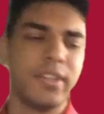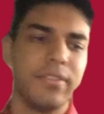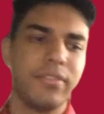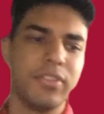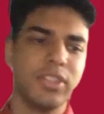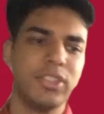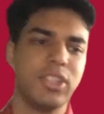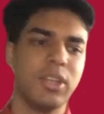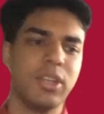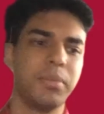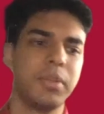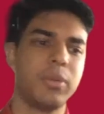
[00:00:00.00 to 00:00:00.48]

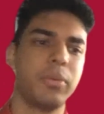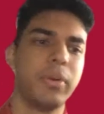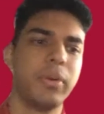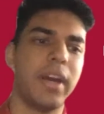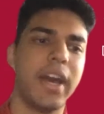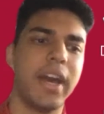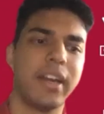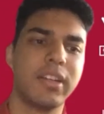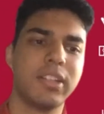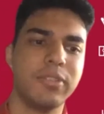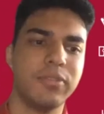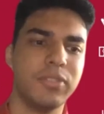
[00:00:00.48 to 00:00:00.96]
something we're
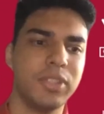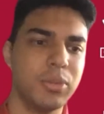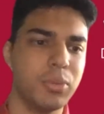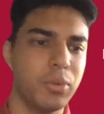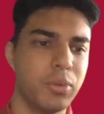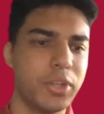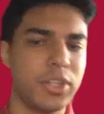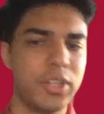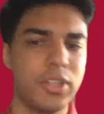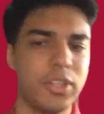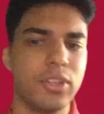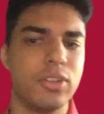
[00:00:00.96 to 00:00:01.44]
actively
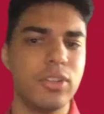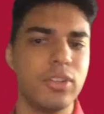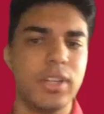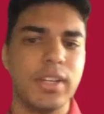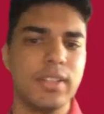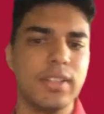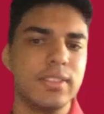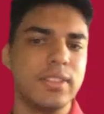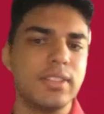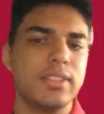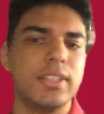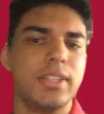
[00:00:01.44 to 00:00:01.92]
working on
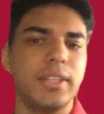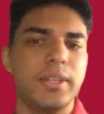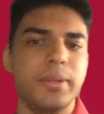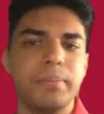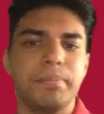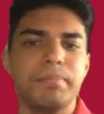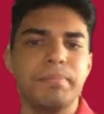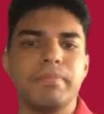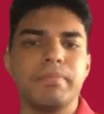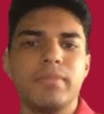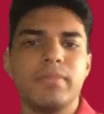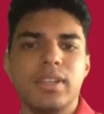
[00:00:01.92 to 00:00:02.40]
as a team.
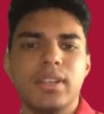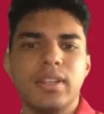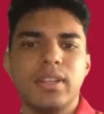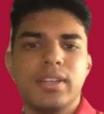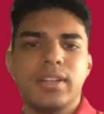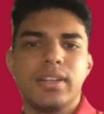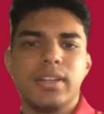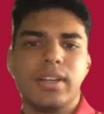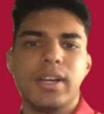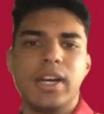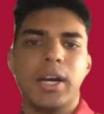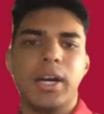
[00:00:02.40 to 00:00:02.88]

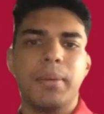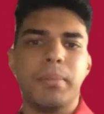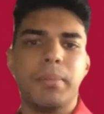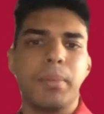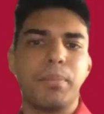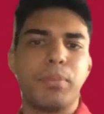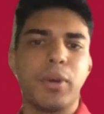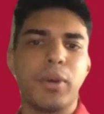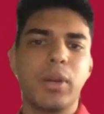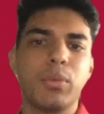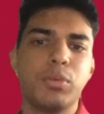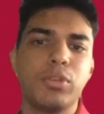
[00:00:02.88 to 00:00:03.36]

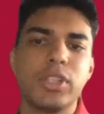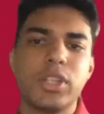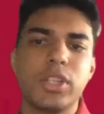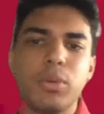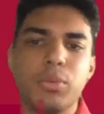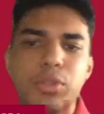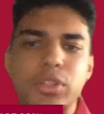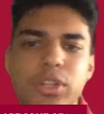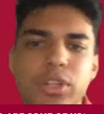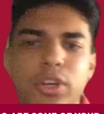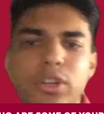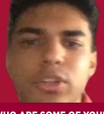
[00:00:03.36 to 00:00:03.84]
Brad, we'll
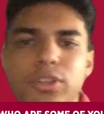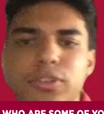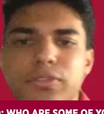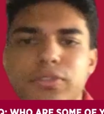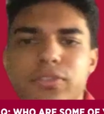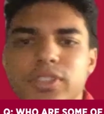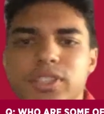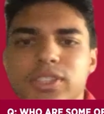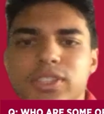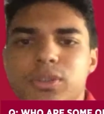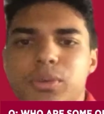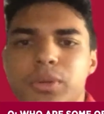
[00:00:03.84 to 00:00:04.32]
go to you
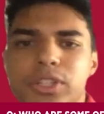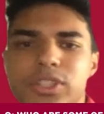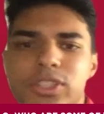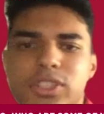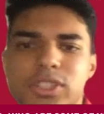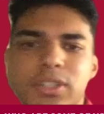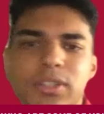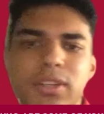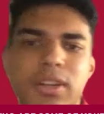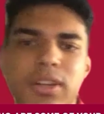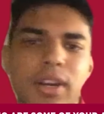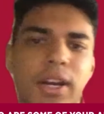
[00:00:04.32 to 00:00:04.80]
for this
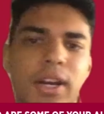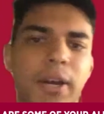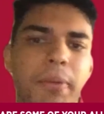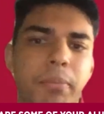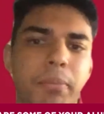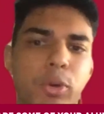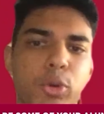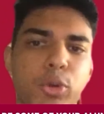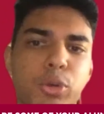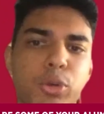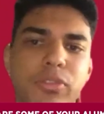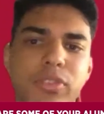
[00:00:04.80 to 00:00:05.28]
question.
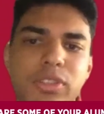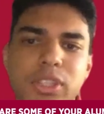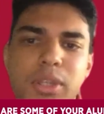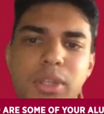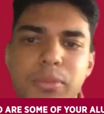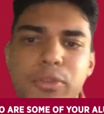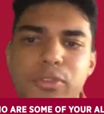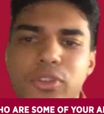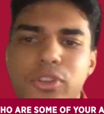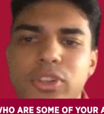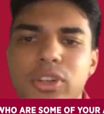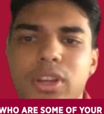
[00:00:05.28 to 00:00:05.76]
Who are some
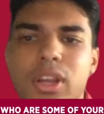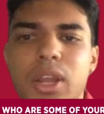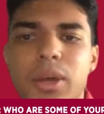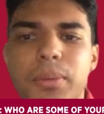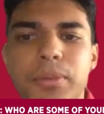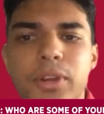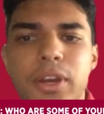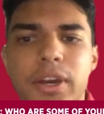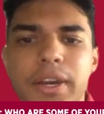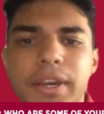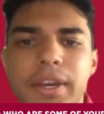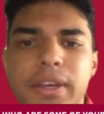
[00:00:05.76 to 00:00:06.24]
of your
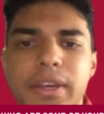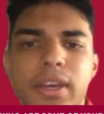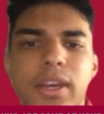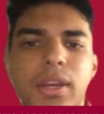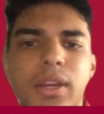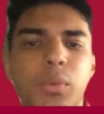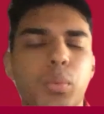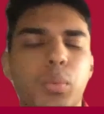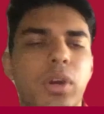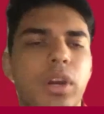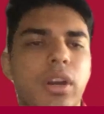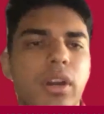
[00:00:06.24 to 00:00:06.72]
alumni,
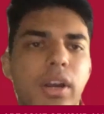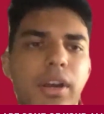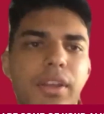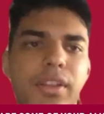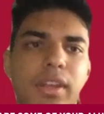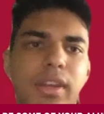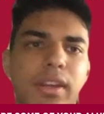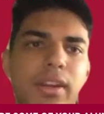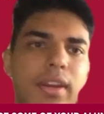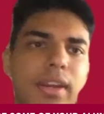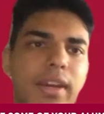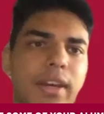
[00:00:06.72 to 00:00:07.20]
and where are
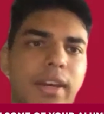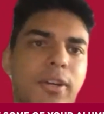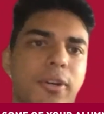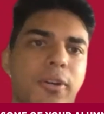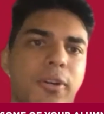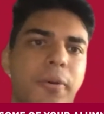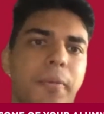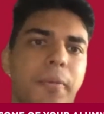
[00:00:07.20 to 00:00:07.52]
they now?